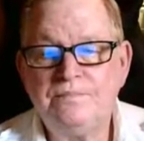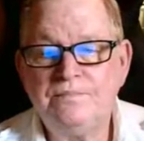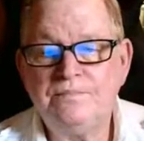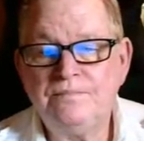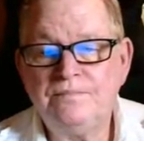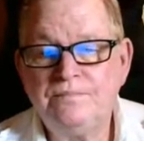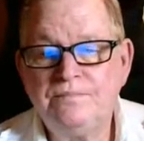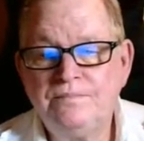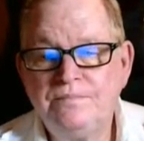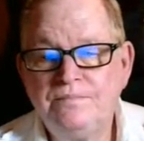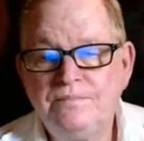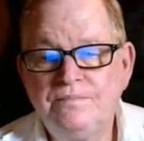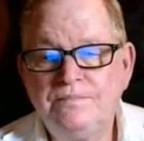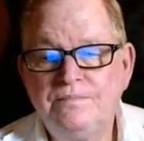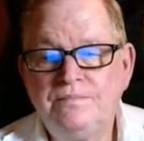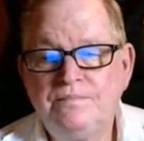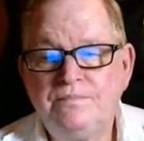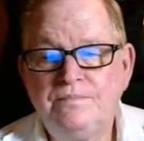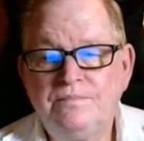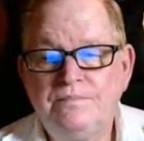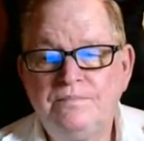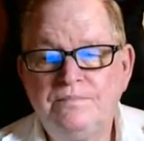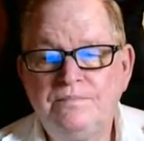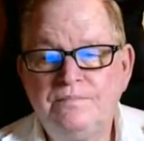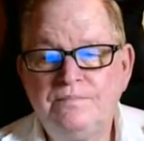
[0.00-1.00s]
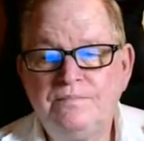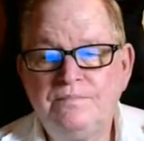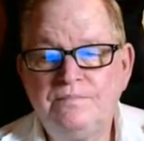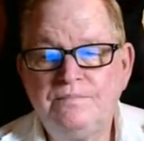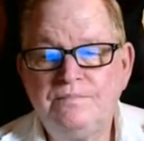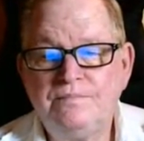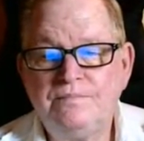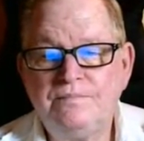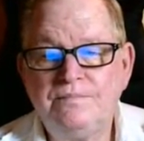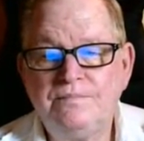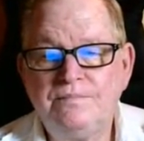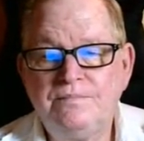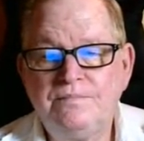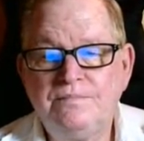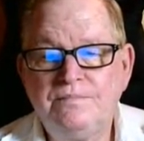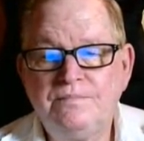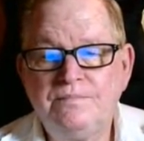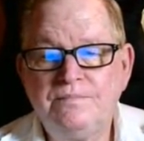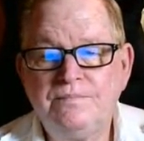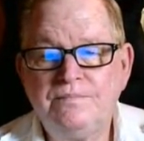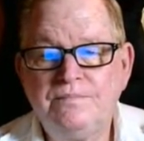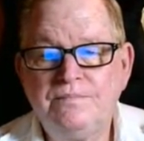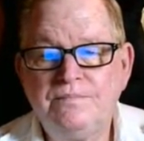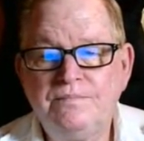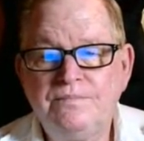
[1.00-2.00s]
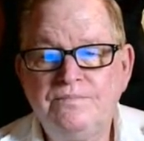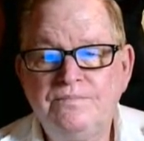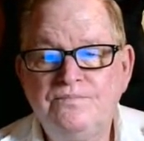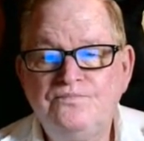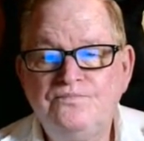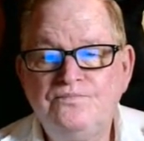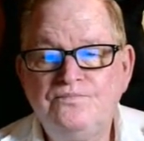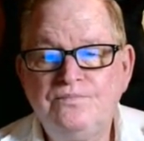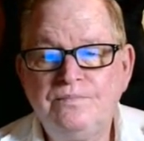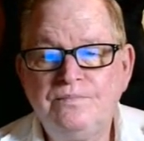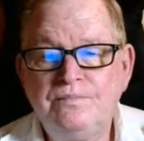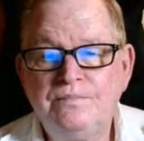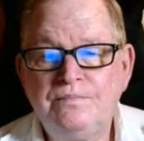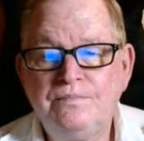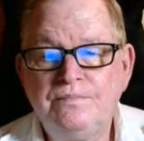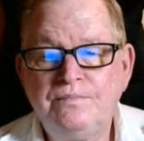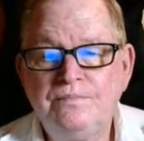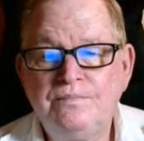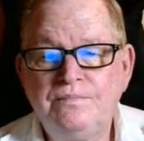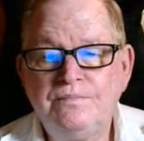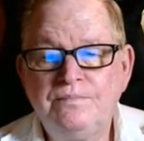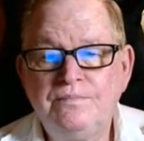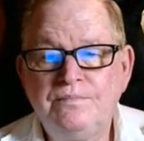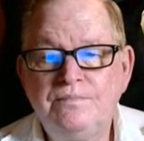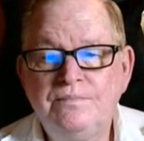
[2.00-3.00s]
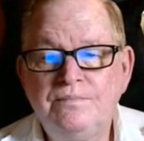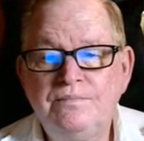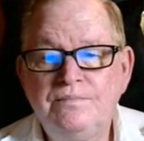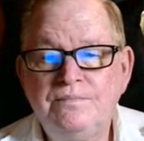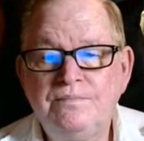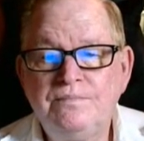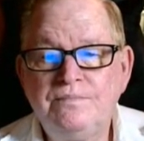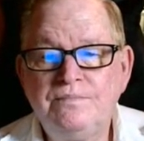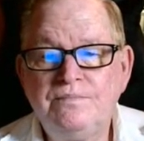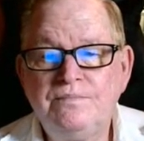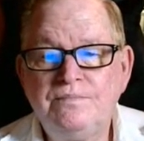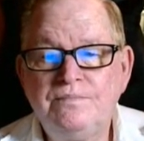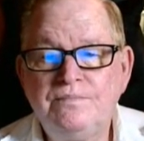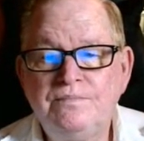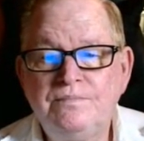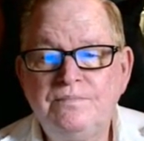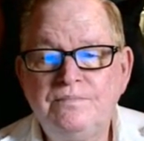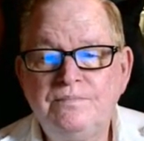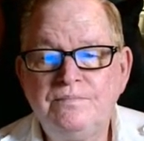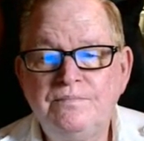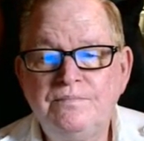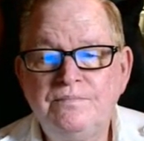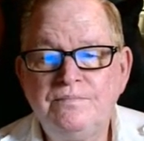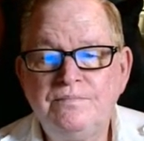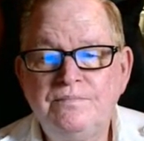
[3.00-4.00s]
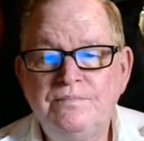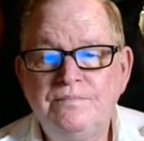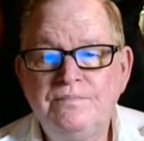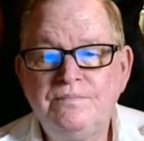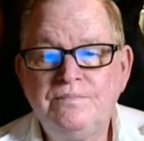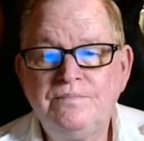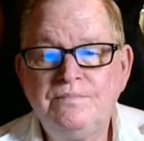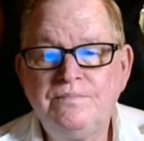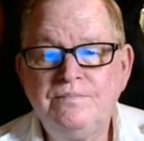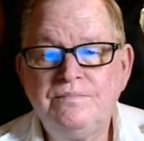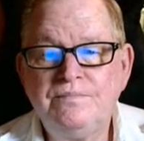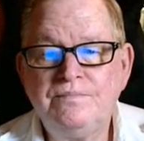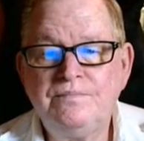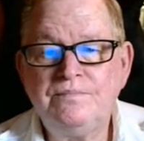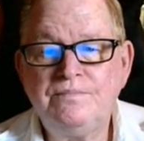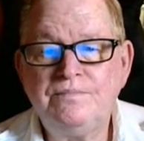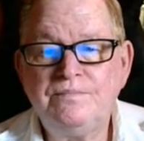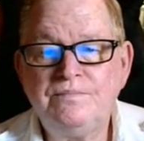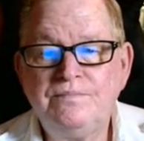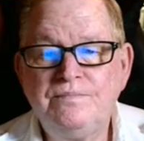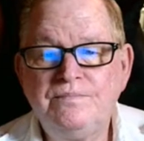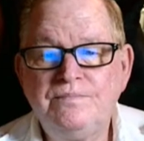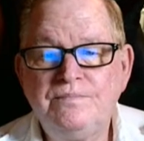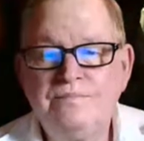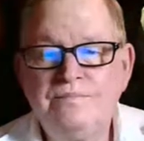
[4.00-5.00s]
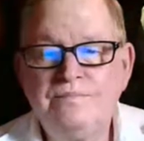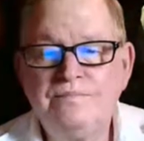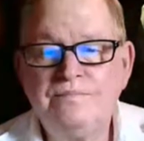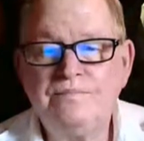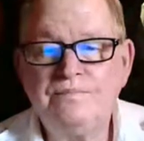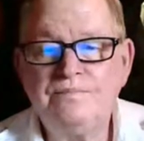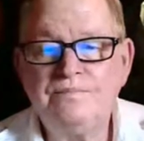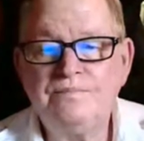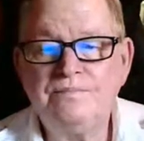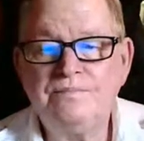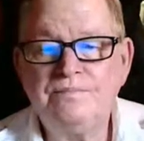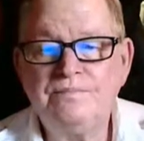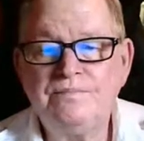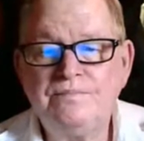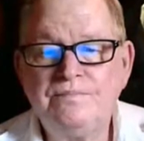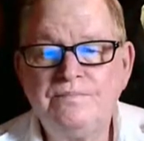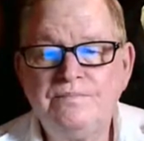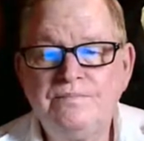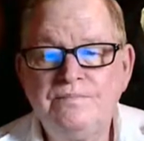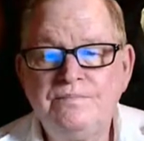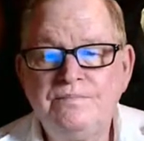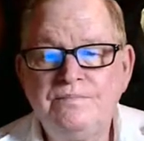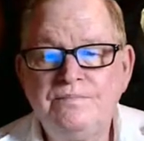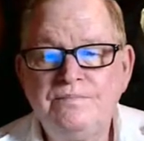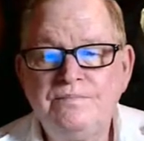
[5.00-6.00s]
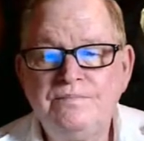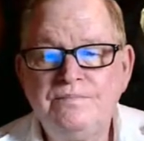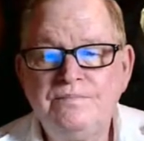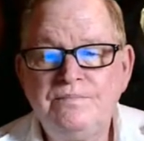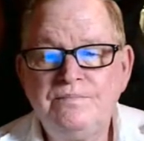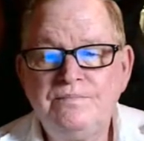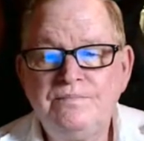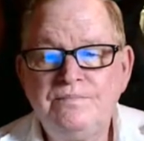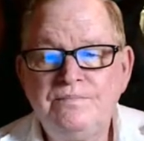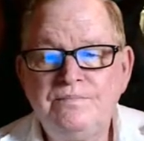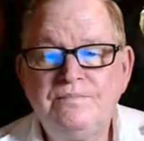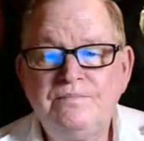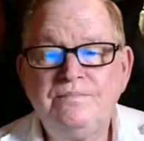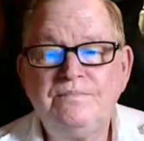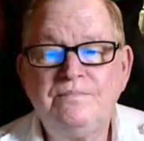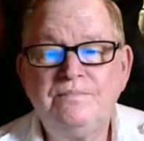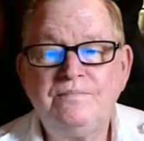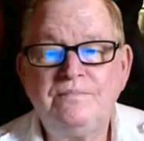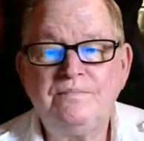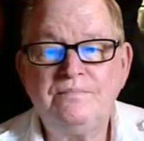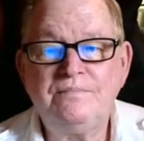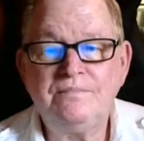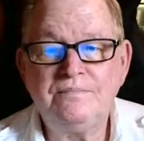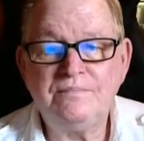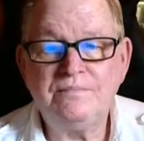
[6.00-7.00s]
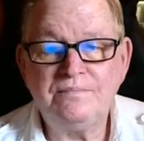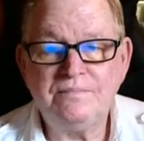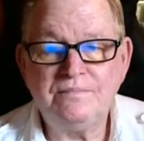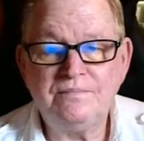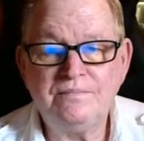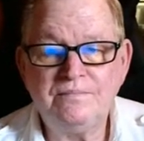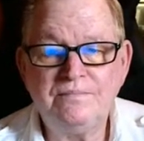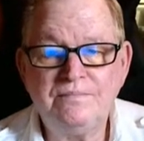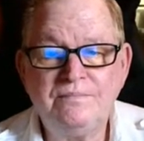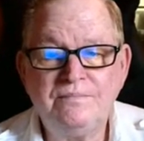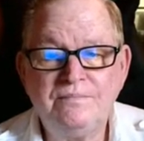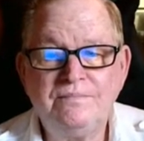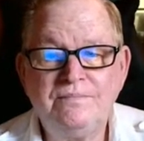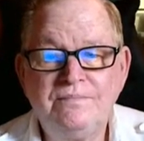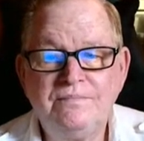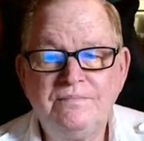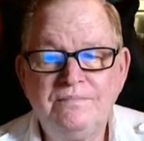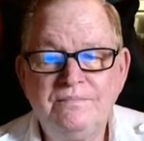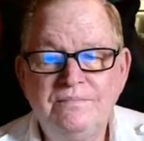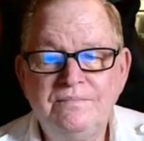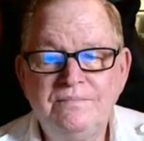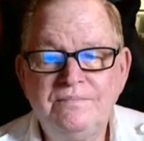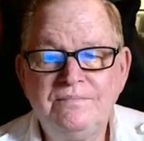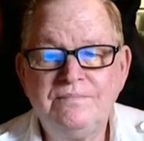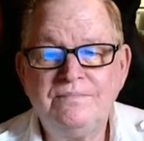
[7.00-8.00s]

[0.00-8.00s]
The person shown says nothing.